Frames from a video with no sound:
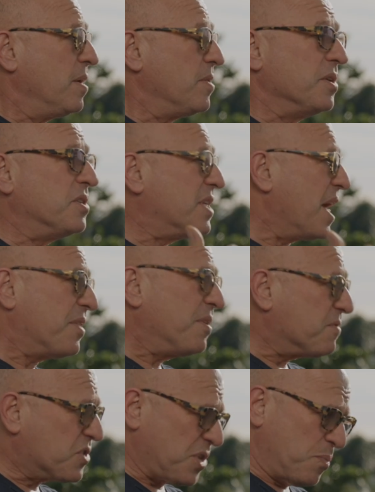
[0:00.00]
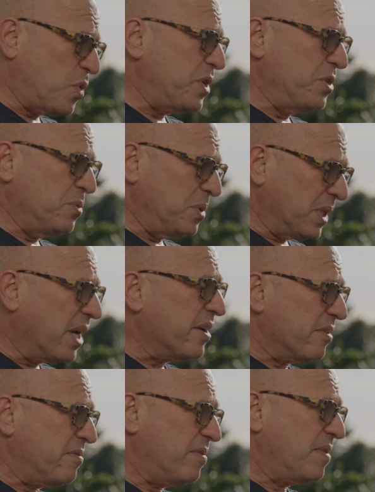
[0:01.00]
the death of someone you
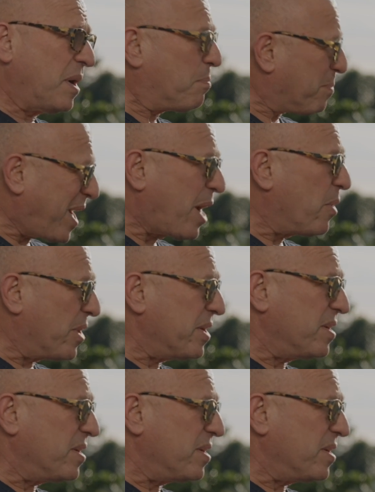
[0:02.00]
love, a parent,